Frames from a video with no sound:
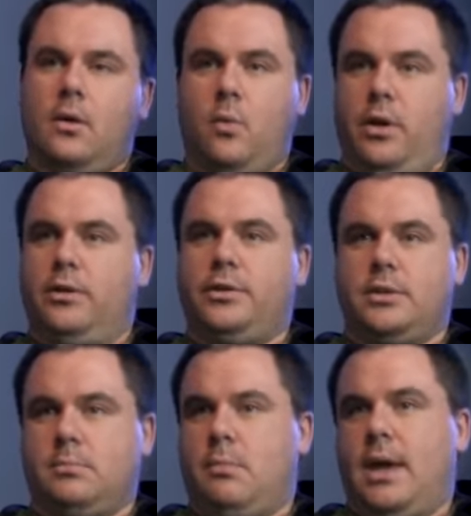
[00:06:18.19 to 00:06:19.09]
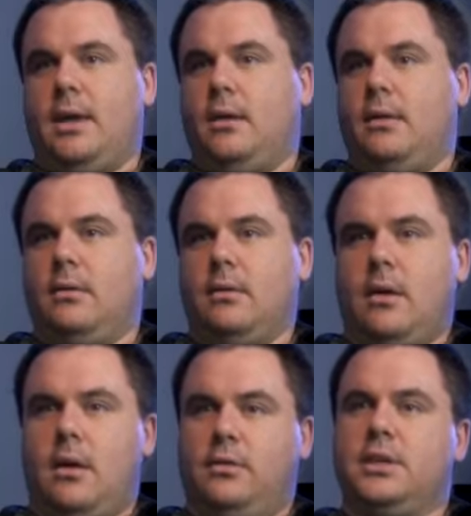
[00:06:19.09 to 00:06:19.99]
We're not just making
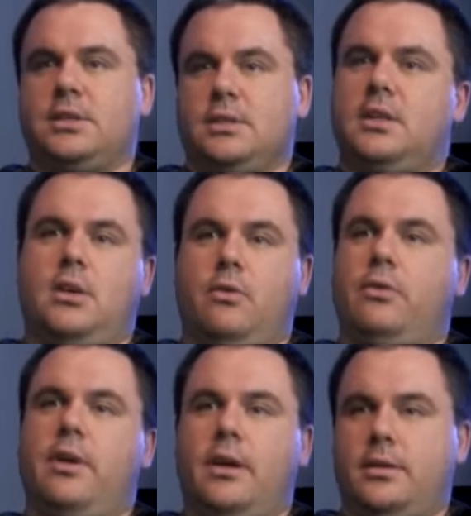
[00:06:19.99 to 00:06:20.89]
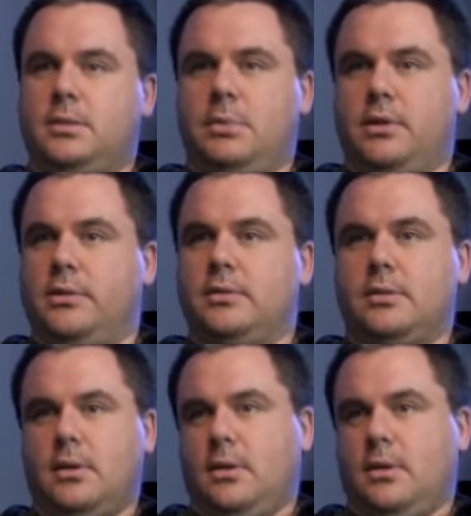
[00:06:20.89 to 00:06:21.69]
additions here and there just because